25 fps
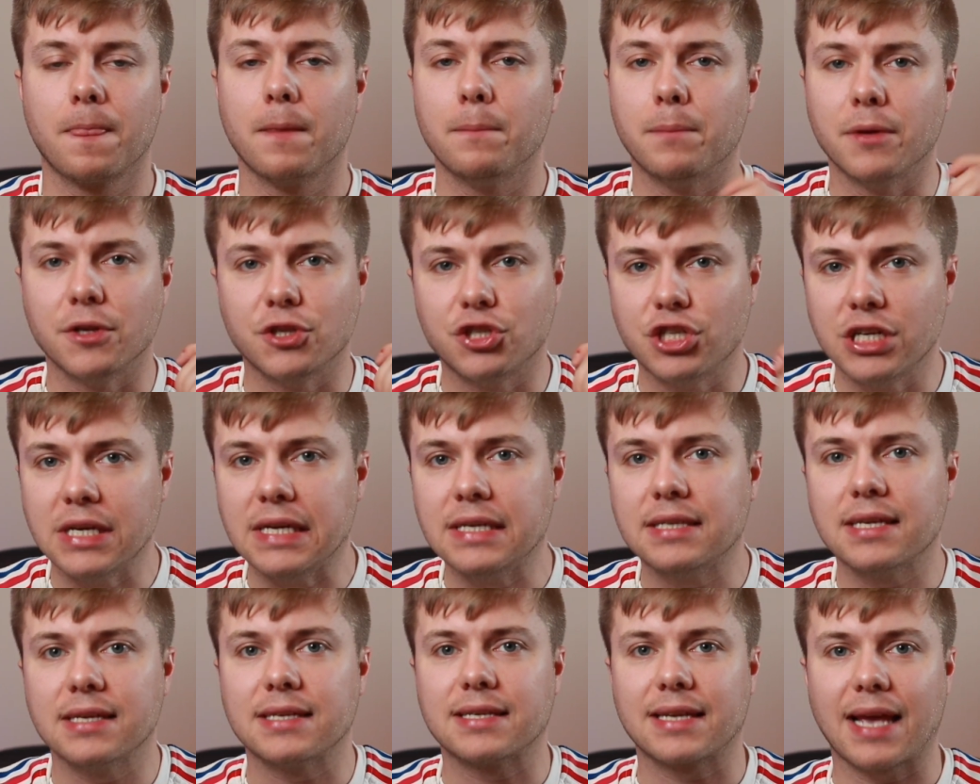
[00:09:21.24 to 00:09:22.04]
But
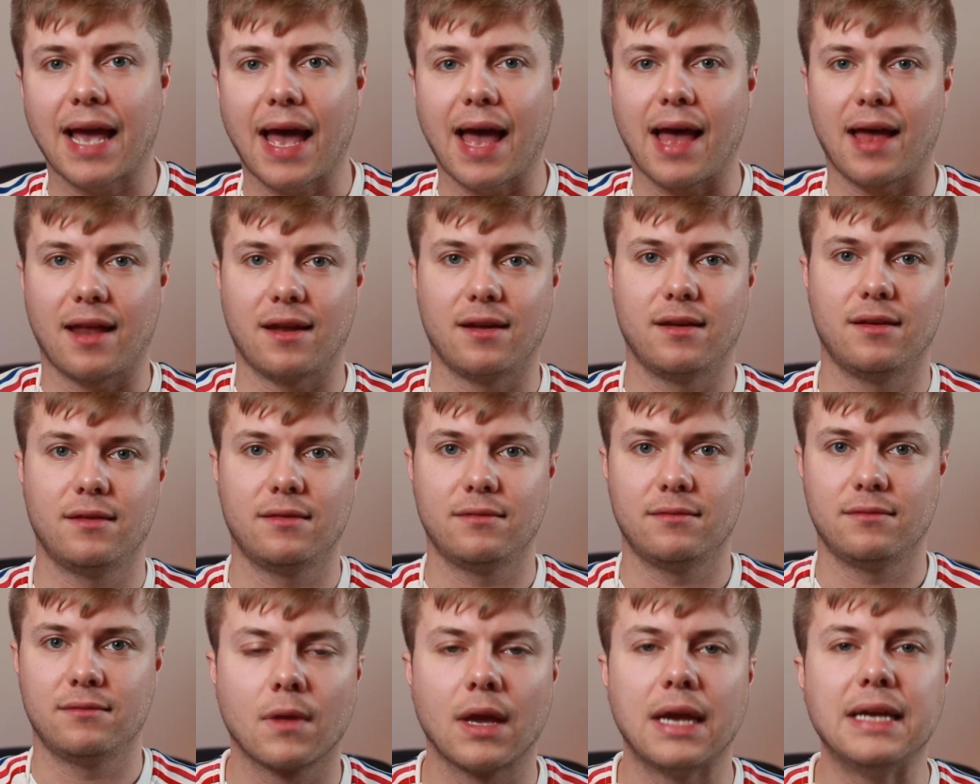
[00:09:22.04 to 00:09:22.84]
Jesus can.
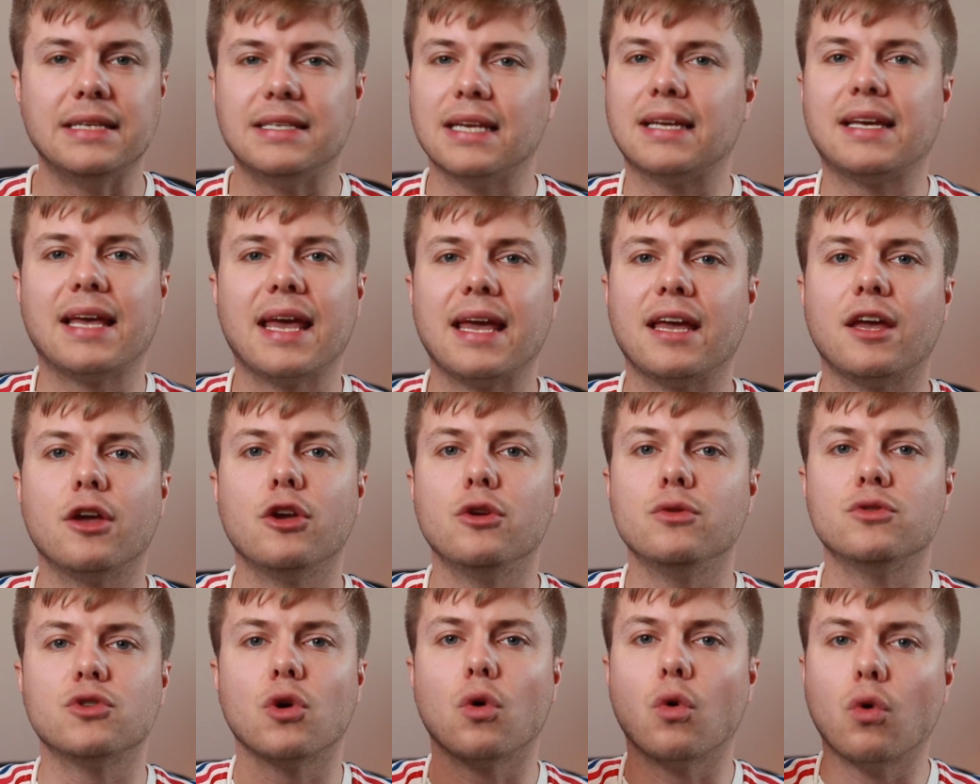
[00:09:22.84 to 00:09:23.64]
He's a king
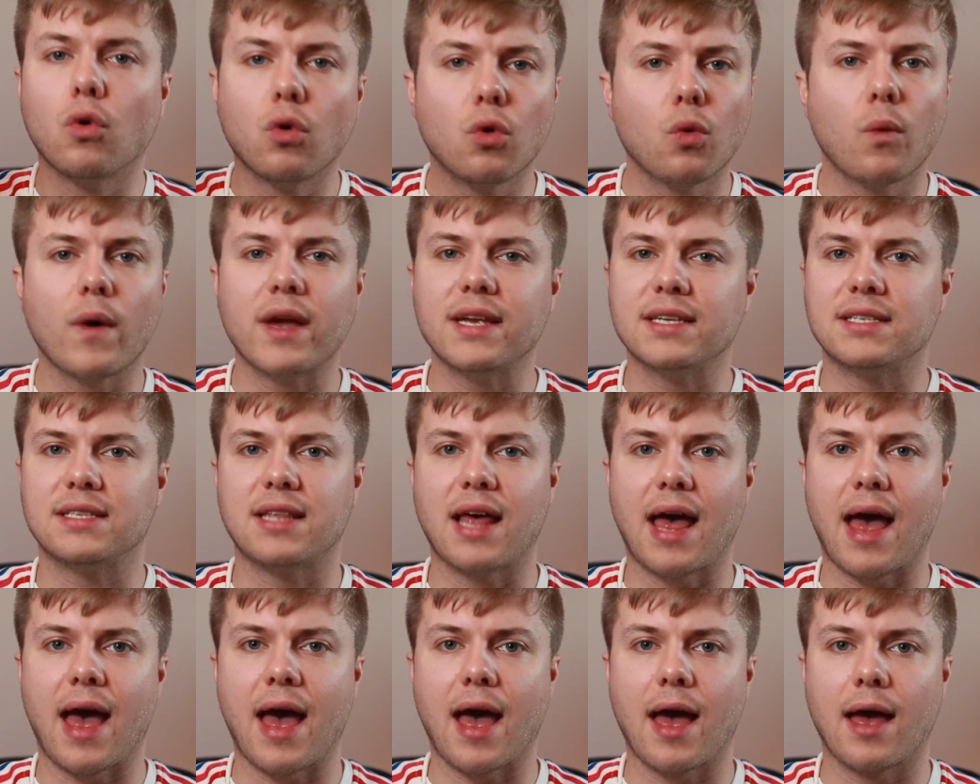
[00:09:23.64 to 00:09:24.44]
who's always
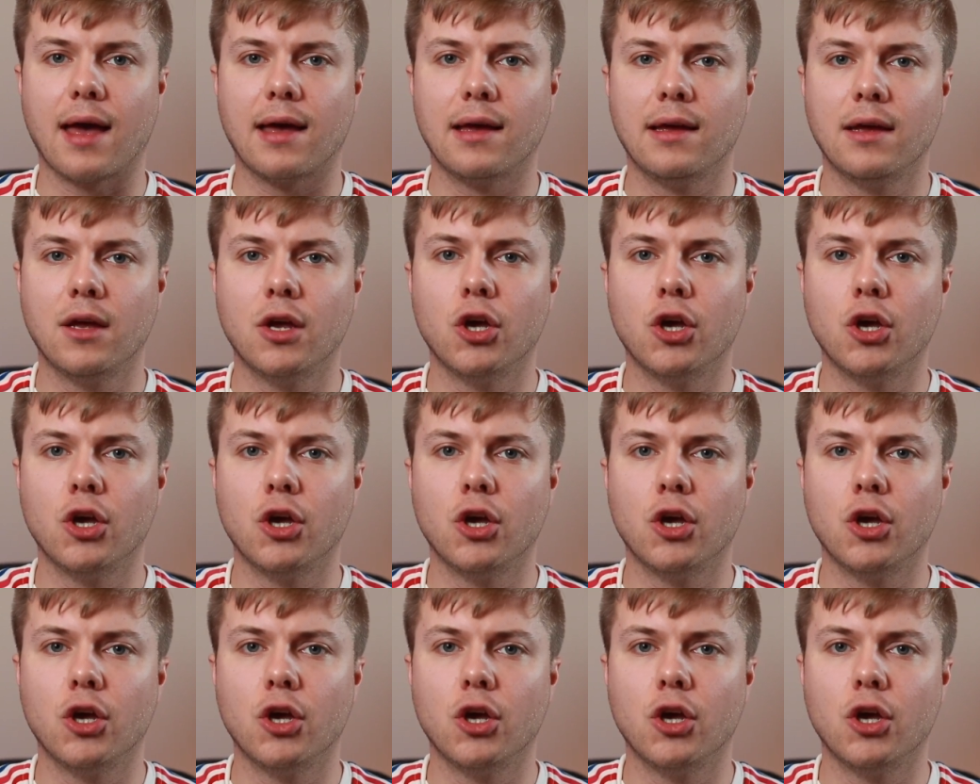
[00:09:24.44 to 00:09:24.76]
there,